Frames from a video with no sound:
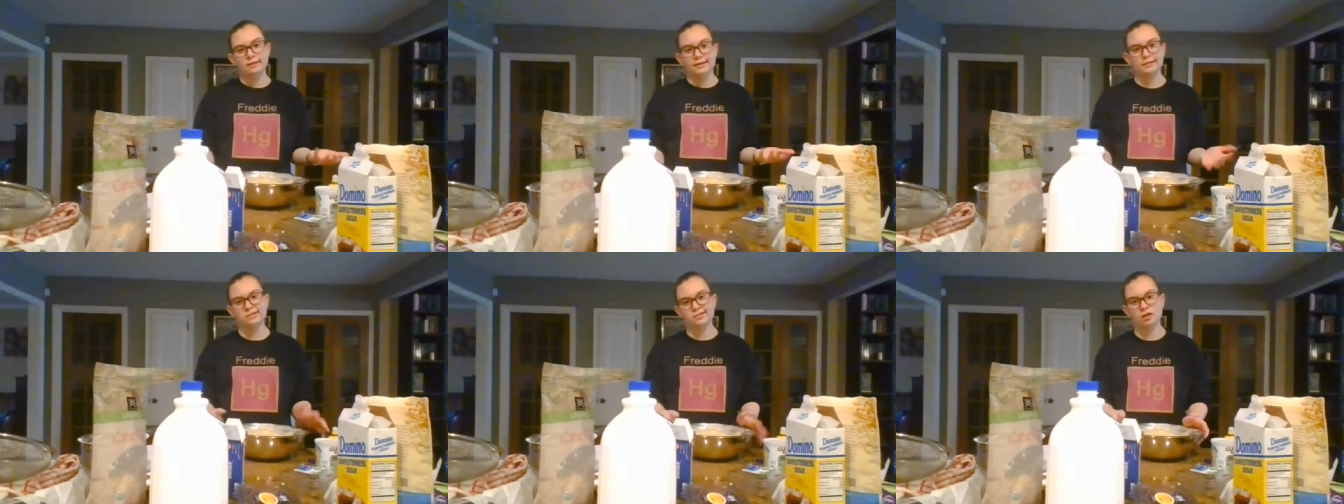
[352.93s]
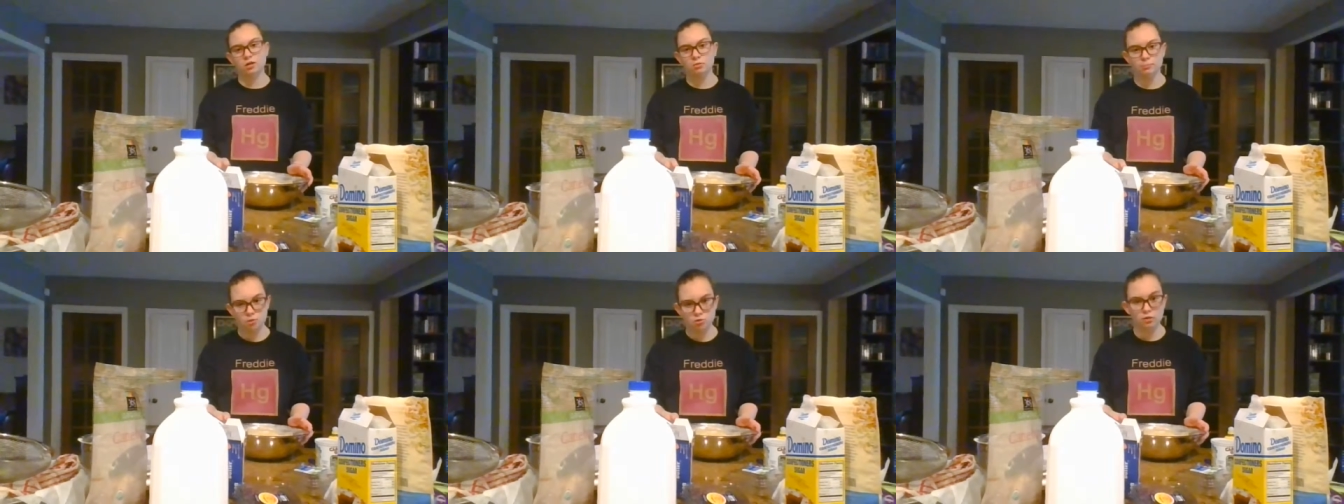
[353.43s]
It's not going to
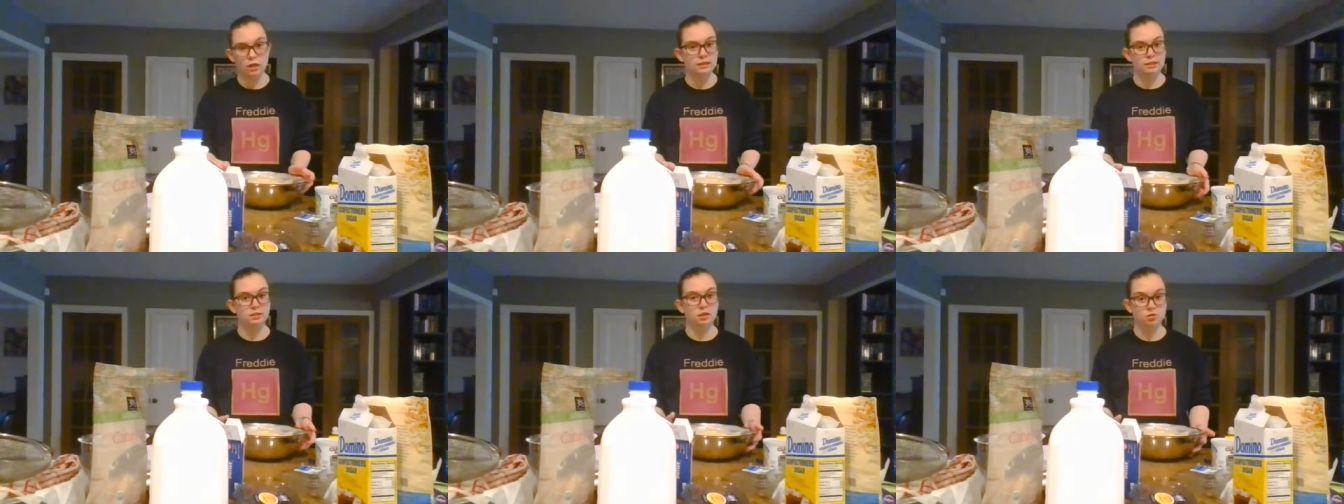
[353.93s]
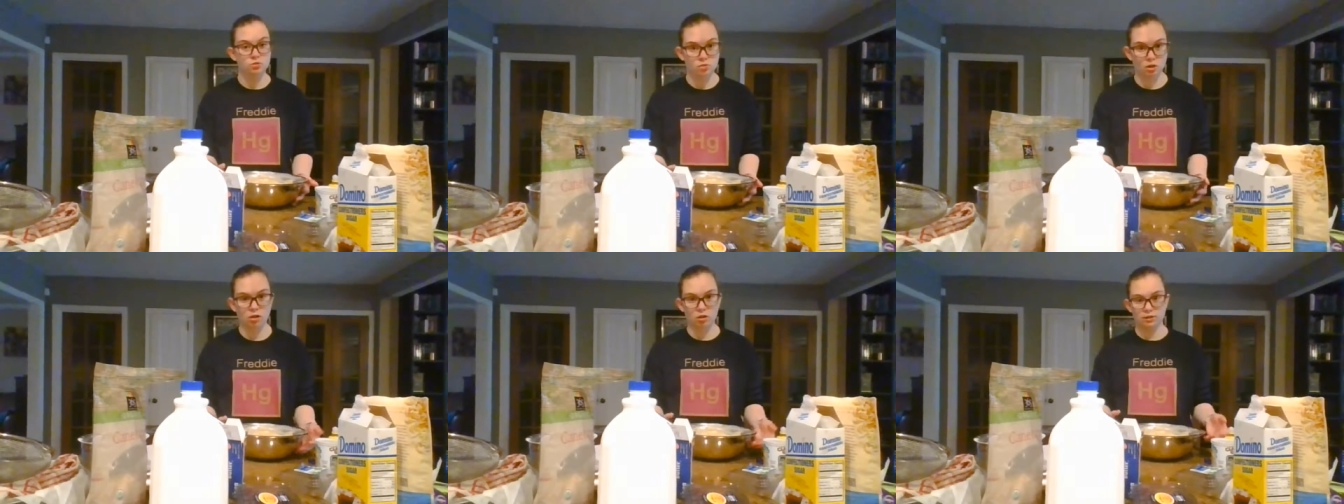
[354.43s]
be too runny, not too
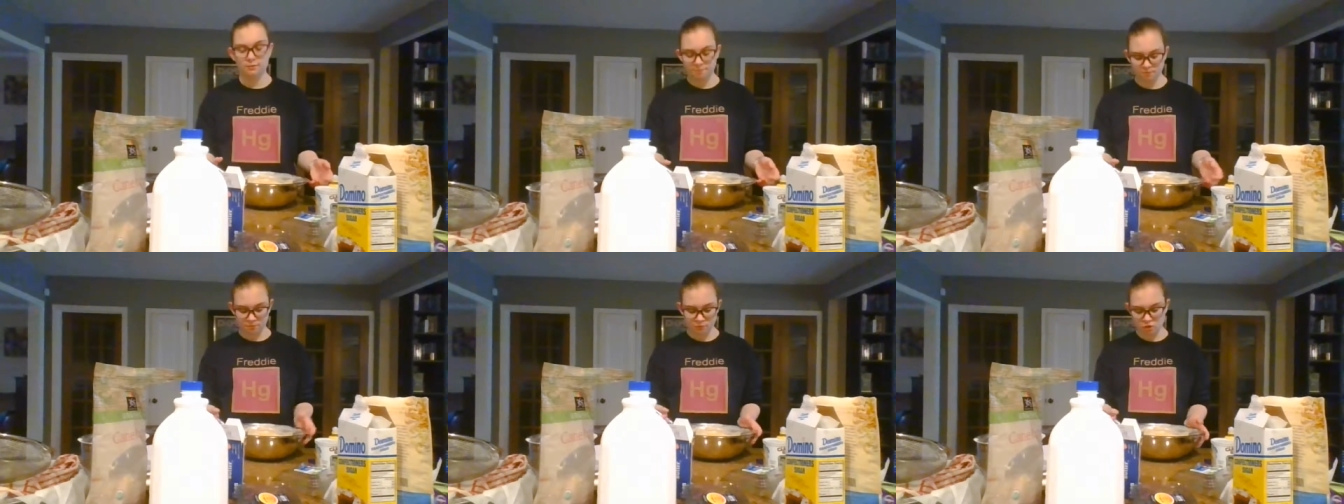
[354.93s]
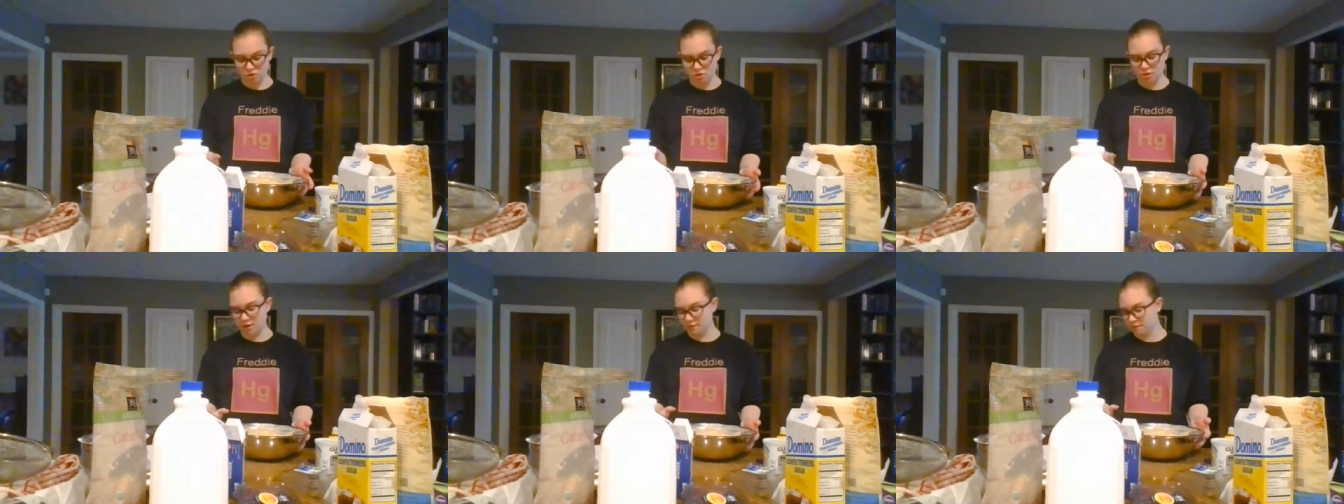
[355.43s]
solid, just
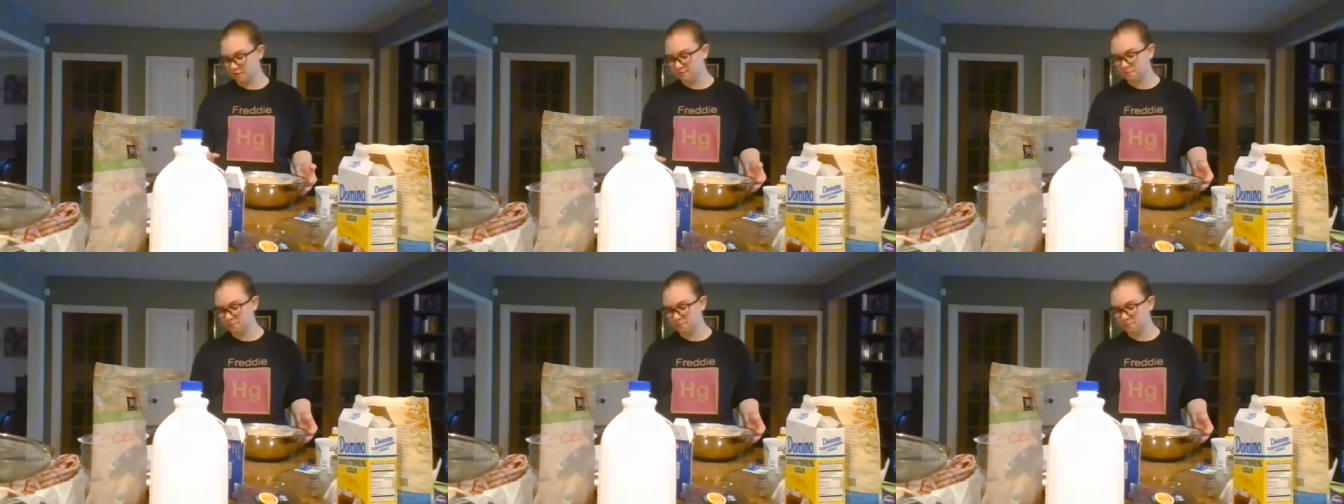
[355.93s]
enough.